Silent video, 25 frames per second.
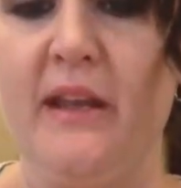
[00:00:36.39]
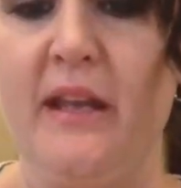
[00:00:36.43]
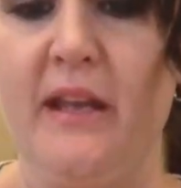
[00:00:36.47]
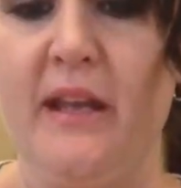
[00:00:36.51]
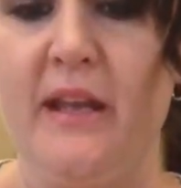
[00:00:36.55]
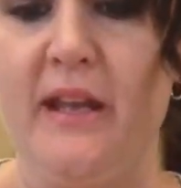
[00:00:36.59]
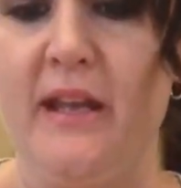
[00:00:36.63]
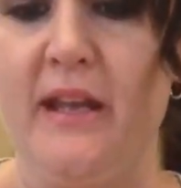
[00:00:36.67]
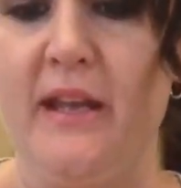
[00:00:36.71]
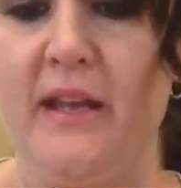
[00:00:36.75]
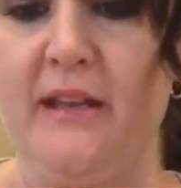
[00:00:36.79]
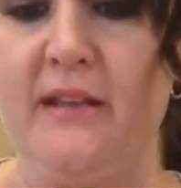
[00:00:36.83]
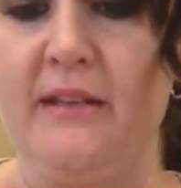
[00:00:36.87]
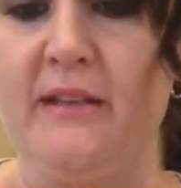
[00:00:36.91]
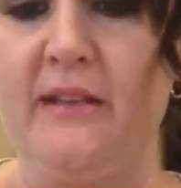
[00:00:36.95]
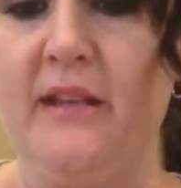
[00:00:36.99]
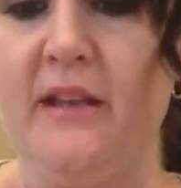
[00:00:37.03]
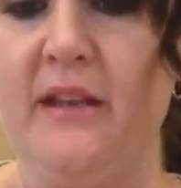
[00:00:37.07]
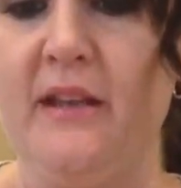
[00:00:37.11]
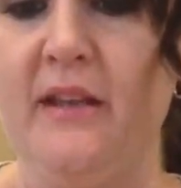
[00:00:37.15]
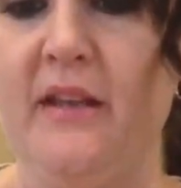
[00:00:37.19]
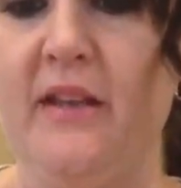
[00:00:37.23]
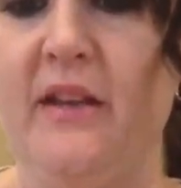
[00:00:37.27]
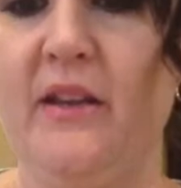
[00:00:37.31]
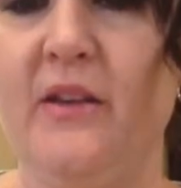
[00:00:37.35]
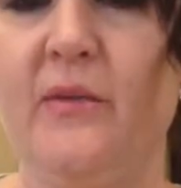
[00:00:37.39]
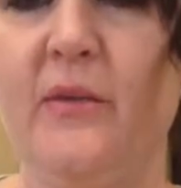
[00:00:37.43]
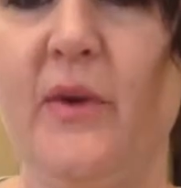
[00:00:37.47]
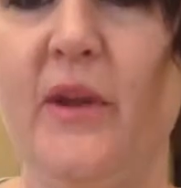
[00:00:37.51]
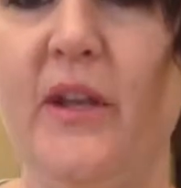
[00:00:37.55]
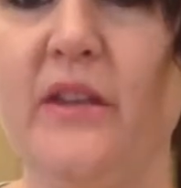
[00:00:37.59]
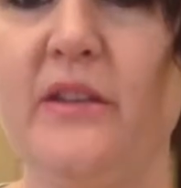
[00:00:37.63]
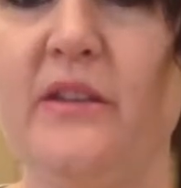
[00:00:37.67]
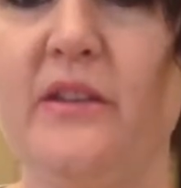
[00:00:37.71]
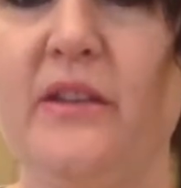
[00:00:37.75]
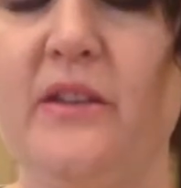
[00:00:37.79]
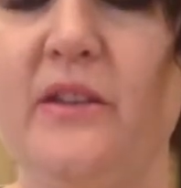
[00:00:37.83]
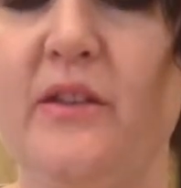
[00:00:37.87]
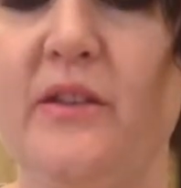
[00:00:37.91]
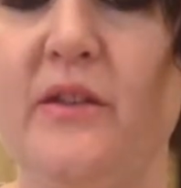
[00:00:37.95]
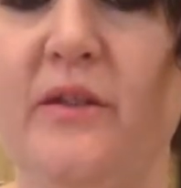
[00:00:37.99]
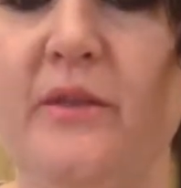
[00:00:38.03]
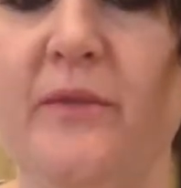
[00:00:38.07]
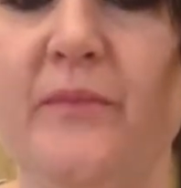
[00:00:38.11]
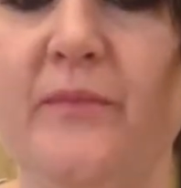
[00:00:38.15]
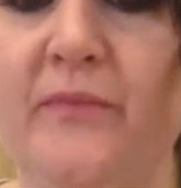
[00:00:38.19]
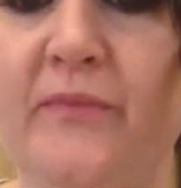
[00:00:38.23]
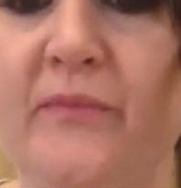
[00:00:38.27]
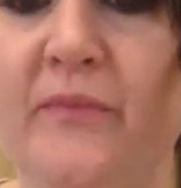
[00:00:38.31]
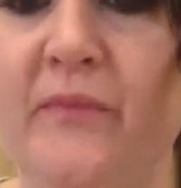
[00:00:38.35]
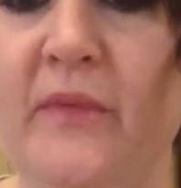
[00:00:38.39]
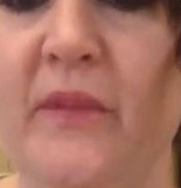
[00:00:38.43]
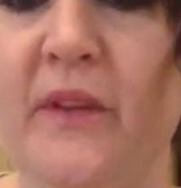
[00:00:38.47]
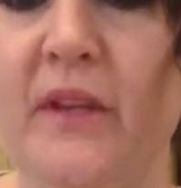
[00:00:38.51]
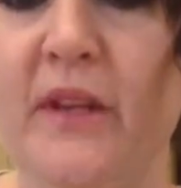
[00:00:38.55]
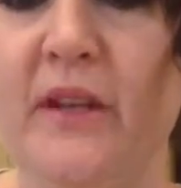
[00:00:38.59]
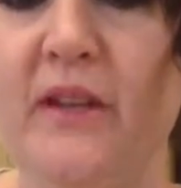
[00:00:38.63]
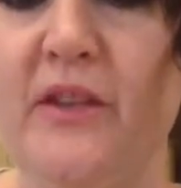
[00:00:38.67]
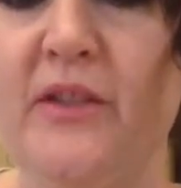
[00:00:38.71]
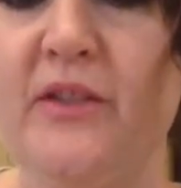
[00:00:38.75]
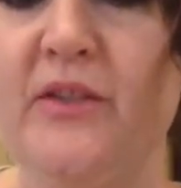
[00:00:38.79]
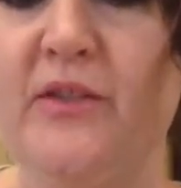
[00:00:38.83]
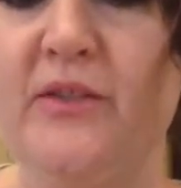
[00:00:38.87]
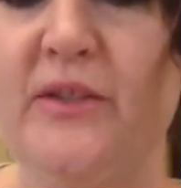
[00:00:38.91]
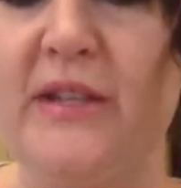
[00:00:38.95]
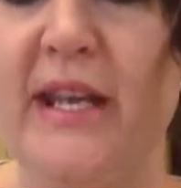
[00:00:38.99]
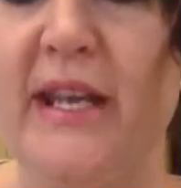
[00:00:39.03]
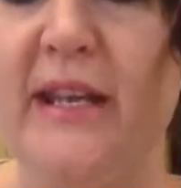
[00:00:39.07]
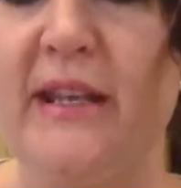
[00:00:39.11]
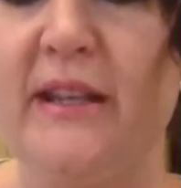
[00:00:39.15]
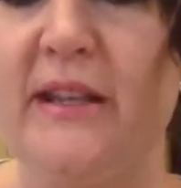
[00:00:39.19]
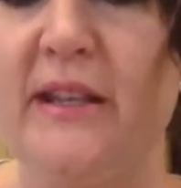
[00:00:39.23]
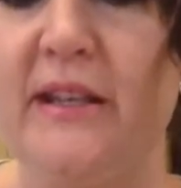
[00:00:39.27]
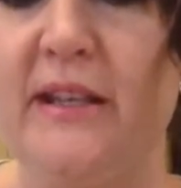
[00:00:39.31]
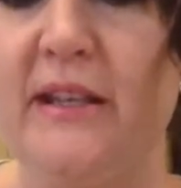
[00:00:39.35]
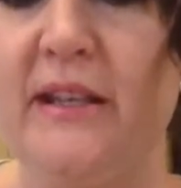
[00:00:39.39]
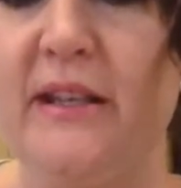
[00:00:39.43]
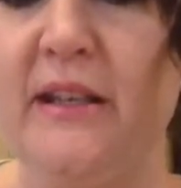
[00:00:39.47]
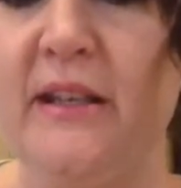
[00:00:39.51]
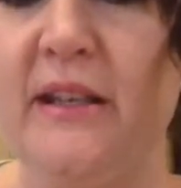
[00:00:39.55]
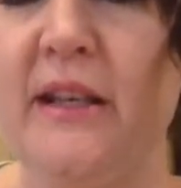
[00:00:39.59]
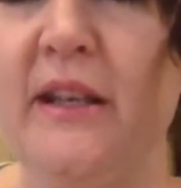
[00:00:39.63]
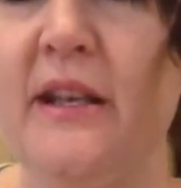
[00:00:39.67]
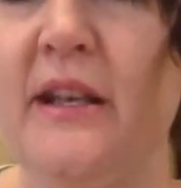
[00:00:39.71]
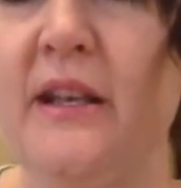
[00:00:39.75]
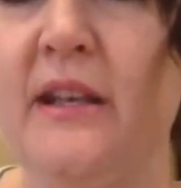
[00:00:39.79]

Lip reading: And what you do is you take the